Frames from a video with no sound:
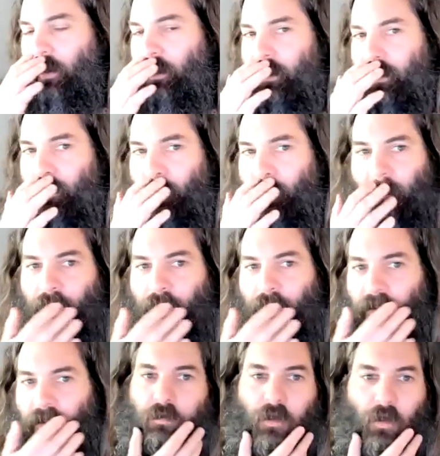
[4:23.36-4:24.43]
very similar
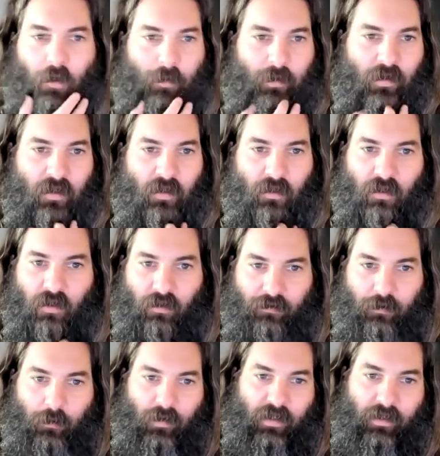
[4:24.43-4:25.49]
principle to open source
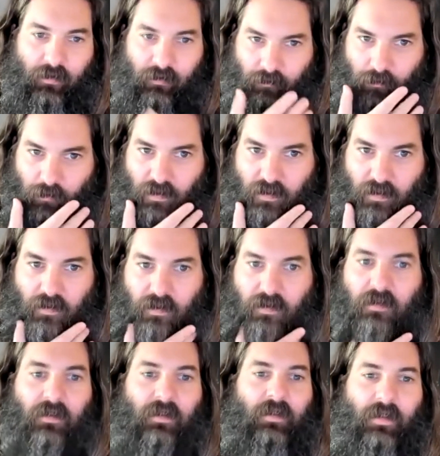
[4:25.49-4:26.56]
software, where
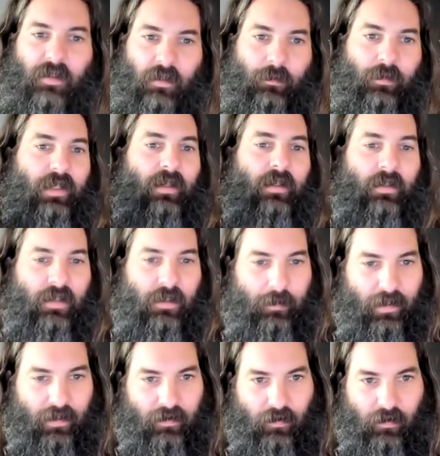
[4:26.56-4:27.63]
somebody can
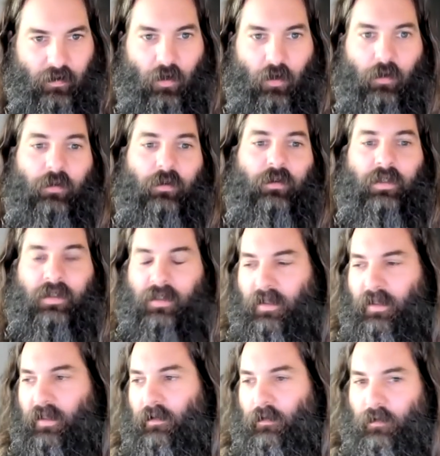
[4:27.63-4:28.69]
inspect the code and
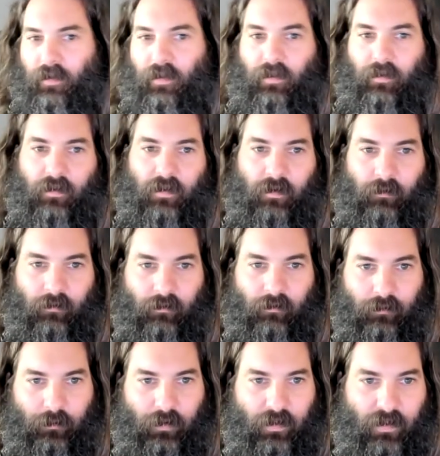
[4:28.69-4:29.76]
say, look, there are
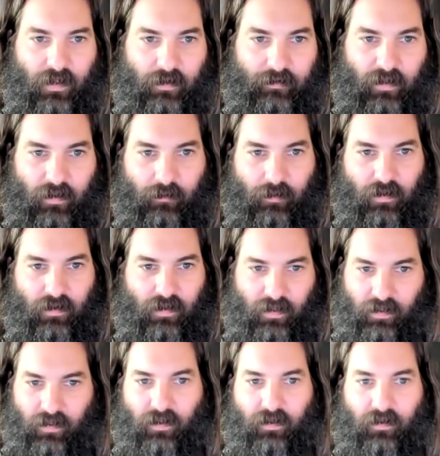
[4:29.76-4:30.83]
some pretty severe bugs
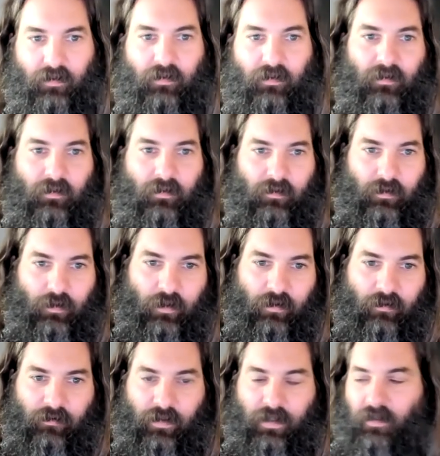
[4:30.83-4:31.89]
here. You
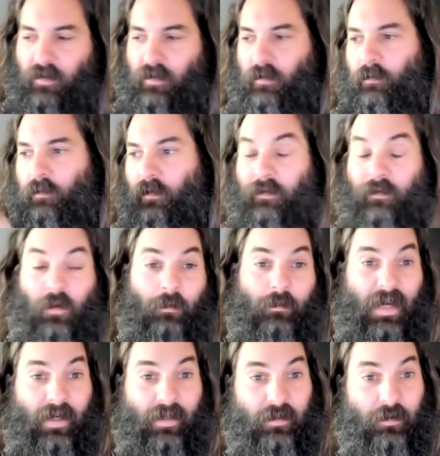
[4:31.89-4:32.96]
can fix them. You've
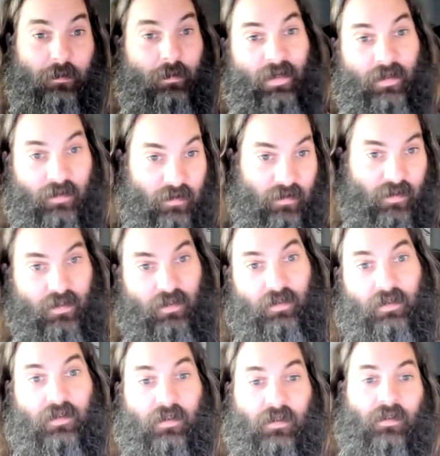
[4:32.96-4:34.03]
got bad
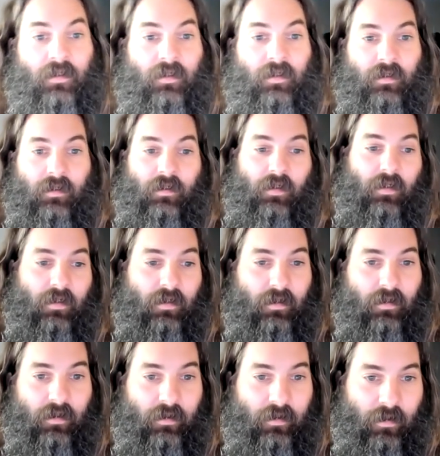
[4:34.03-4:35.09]
dependencies,
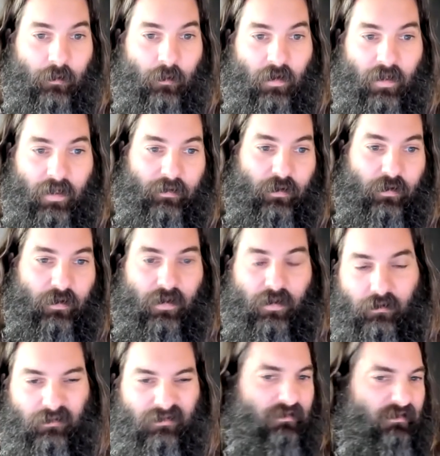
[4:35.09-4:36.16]
and then what have you.
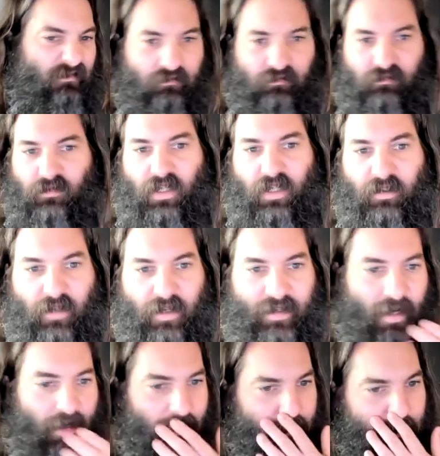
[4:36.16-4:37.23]
So yeah,
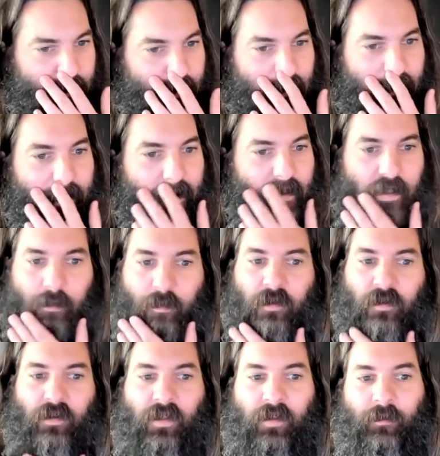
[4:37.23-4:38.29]
analogous to that, I
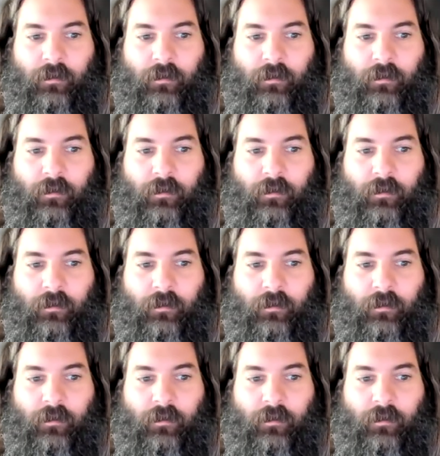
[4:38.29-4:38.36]
suppose.